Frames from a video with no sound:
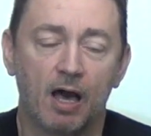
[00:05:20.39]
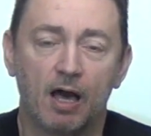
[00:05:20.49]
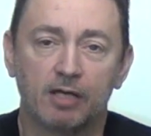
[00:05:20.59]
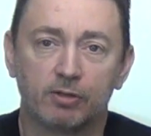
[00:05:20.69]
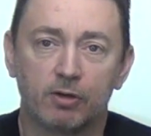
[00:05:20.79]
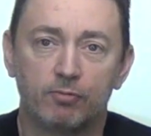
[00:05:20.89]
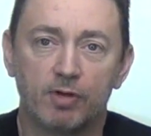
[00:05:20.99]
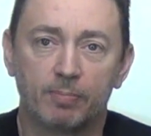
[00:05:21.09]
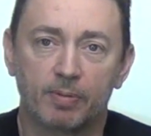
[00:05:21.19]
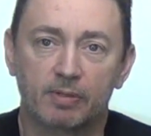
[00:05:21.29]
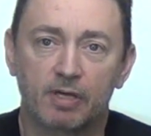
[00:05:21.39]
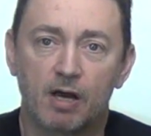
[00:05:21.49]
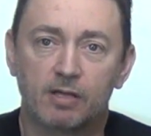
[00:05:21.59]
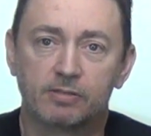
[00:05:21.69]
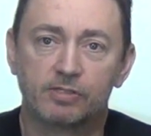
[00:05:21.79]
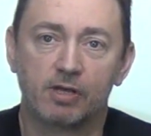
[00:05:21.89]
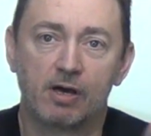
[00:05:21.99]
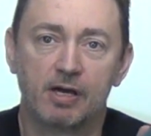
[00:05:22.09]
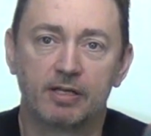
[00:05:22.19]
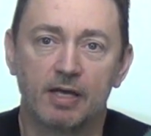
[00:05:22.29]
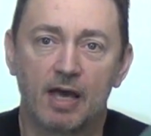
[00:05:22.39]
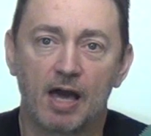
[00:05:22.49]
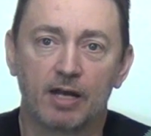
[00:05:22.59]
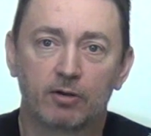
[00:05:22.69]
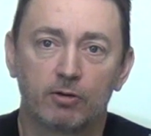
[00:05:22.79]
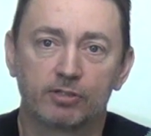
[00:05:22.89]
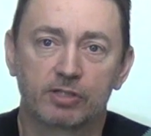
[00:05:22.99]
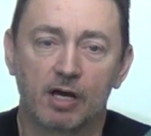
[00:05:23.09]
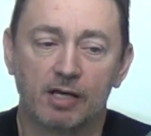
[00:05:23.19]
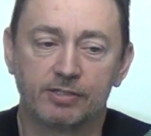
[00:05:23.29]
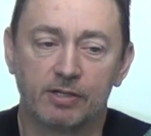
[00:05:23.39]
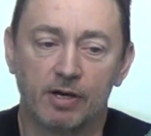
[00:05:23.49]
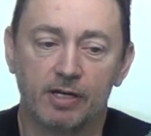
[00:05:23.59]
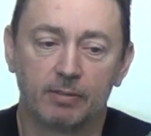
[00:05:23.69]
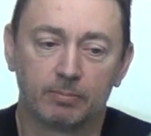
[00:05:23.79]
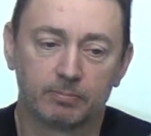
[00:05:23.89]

It's got a rip cut side and a cross cut side.